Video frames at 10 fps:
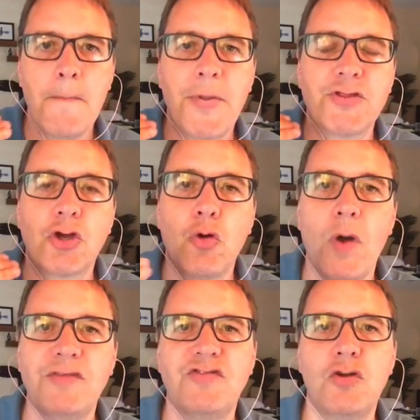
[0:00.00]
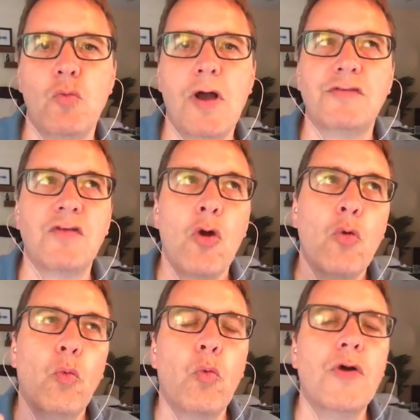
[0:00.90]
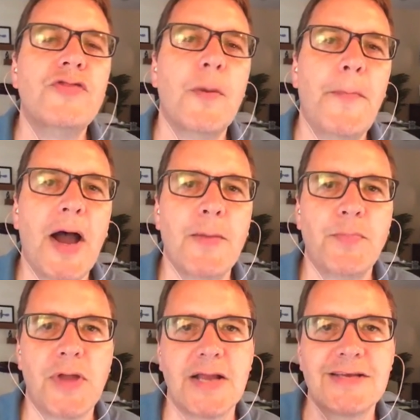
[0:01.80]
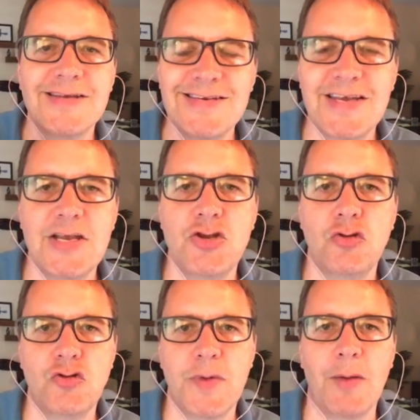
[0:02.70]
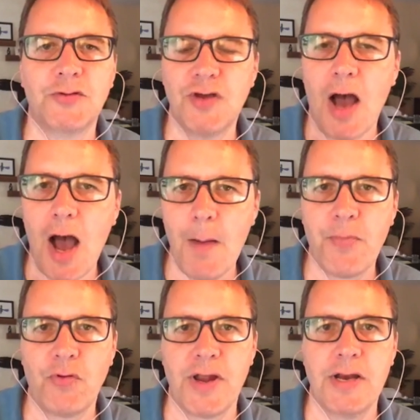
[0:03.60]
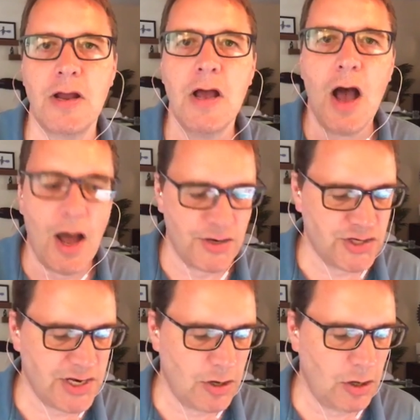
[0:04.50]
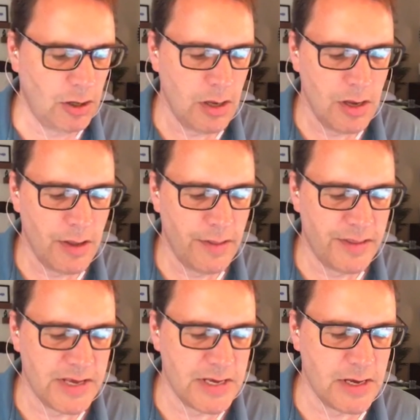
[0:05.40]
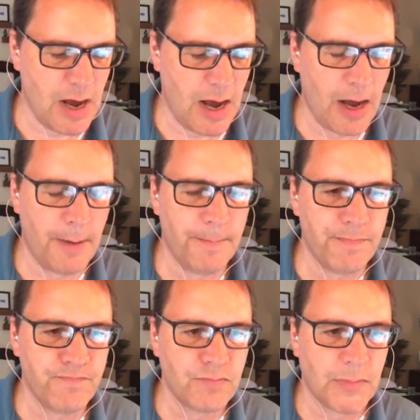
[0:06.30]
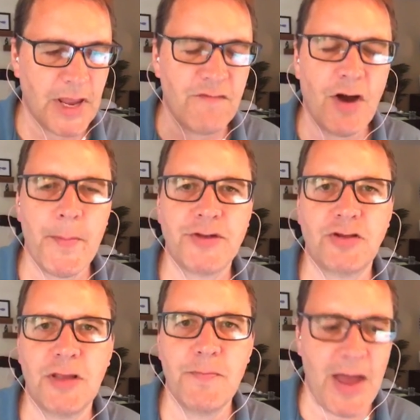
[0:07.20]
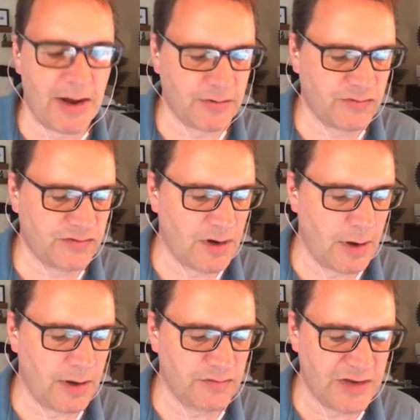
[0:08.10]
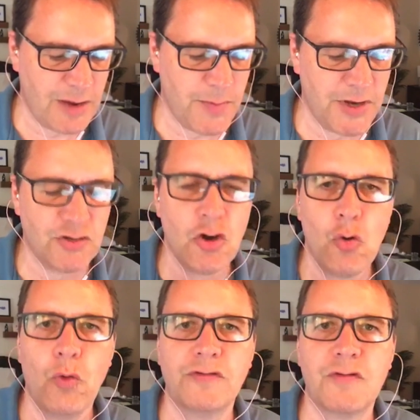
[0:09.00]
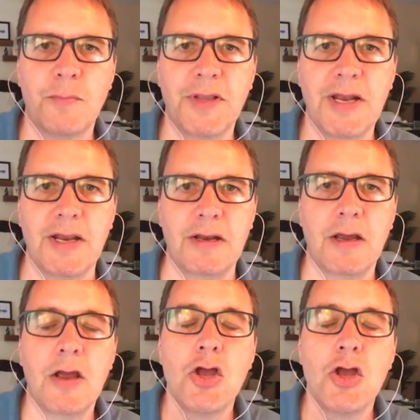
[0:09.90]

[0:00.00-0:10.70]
but the question was, would the pipeline continue to be able to operate until the um, environmental impact st statement was completed?